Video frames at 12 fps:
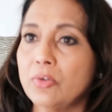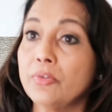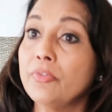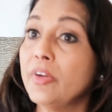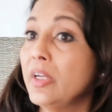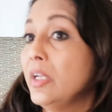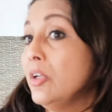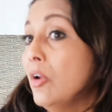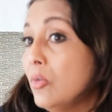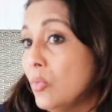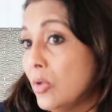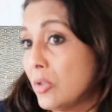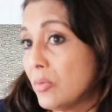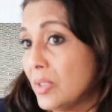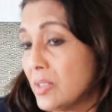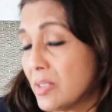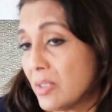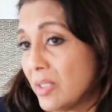or a really long walk
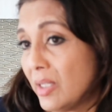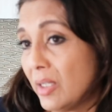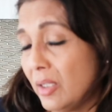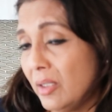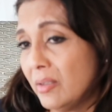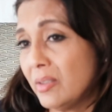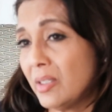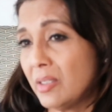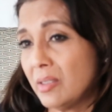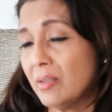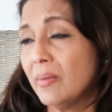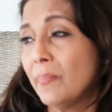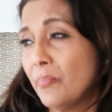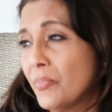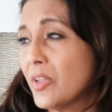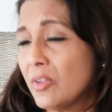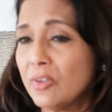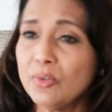once a day,
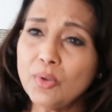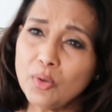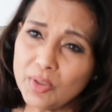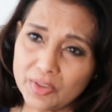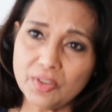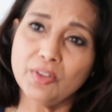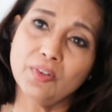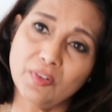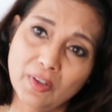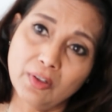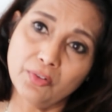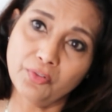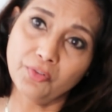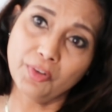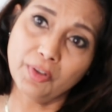you owe it to yourself,